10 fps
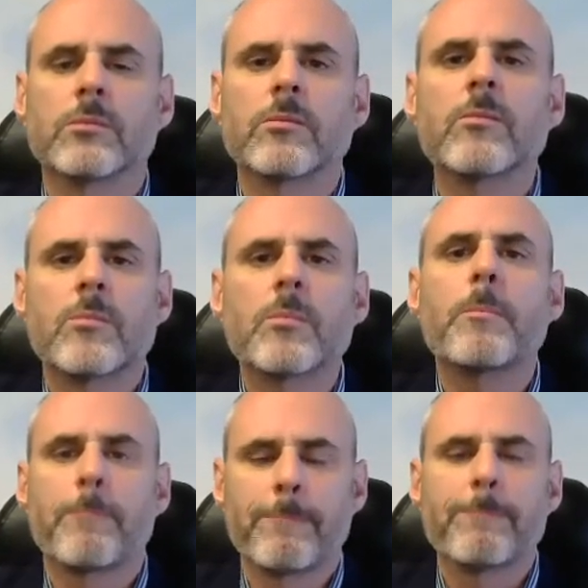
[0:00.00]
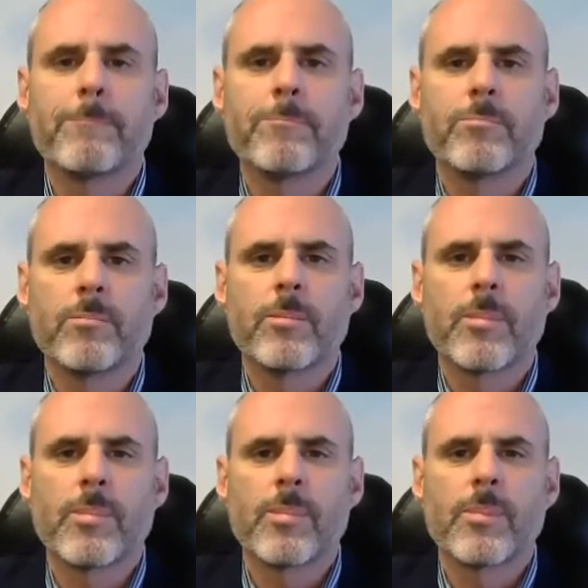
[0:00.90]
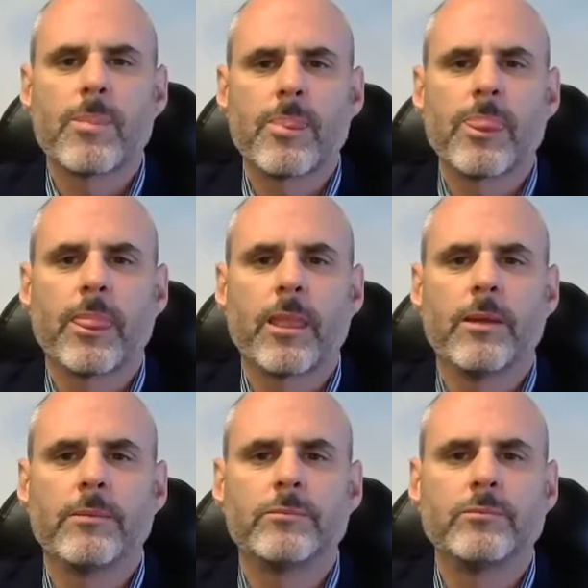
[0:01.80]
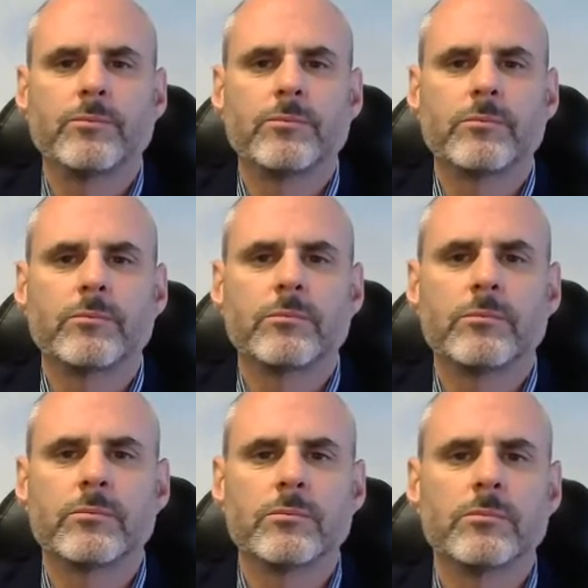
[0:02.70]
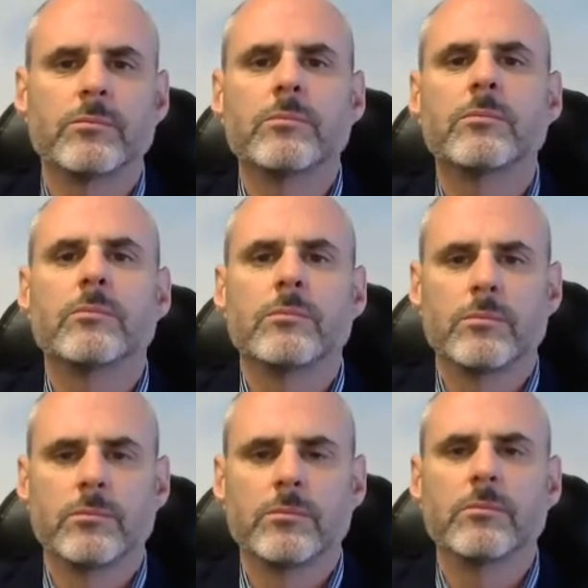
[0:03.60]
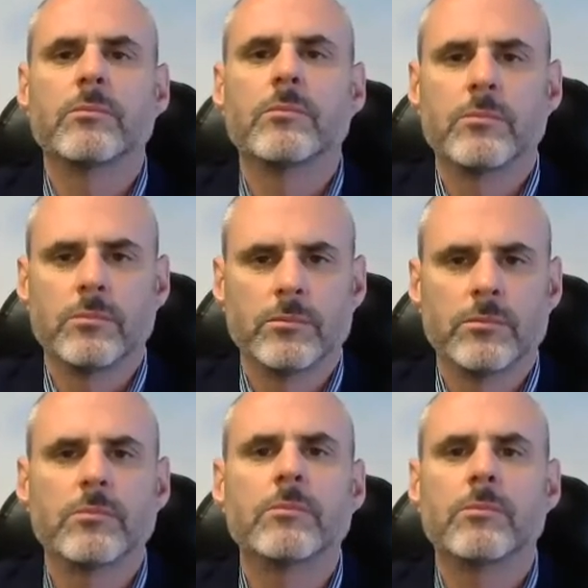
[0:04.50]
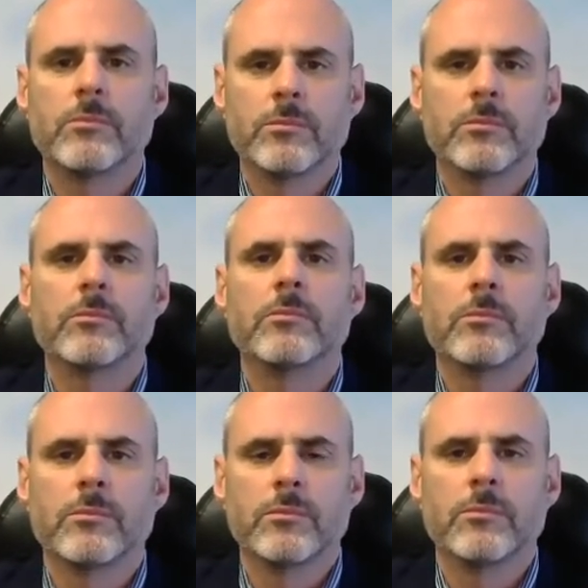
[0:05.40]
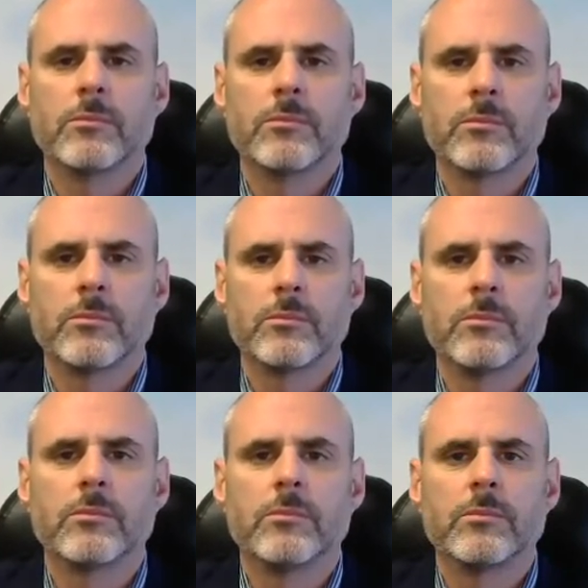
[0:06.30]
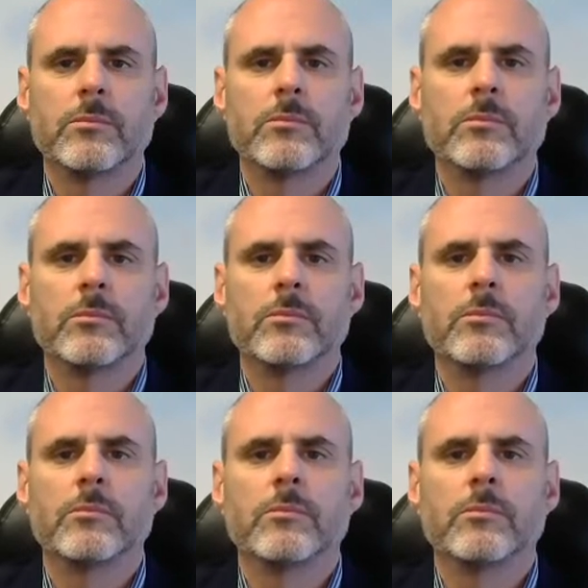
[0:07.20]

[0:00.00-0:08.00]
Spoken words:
This person isn't speaking.